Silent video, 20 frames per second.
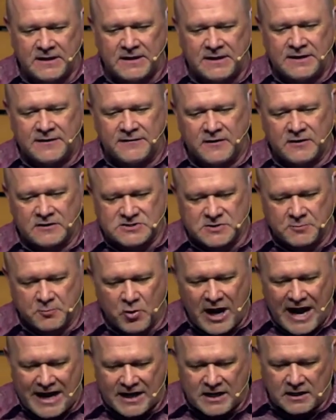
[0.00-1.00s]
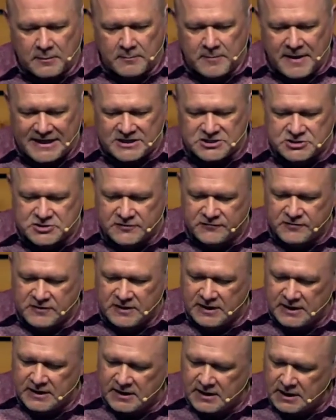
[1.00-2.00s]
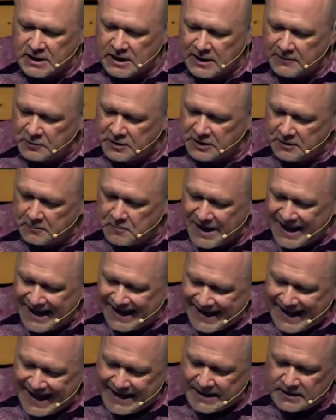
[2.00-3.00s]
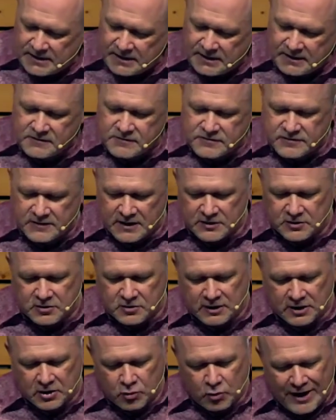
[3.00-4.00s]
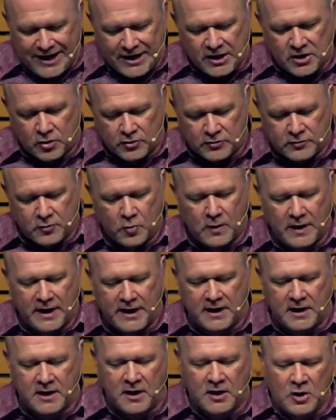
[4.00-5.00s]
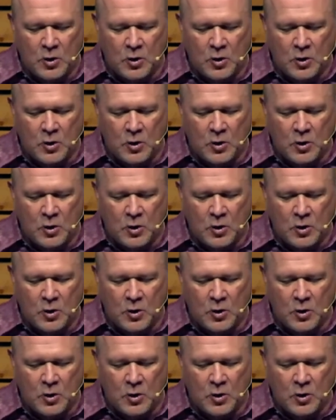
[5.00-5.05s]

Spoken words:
And there is a proclamation of the end accompanied by lightning, thunder, a great earthquake,